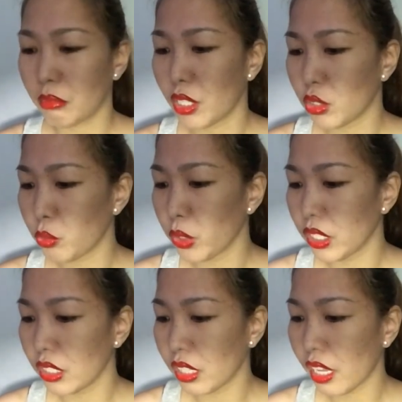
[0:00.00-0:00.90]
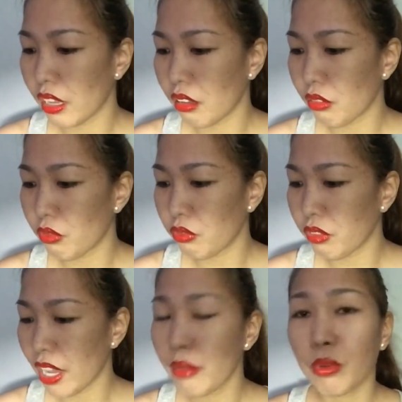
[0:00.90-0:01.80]
It's worth like
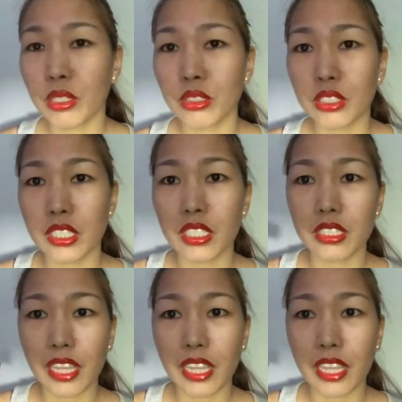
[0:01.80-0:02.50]
$599.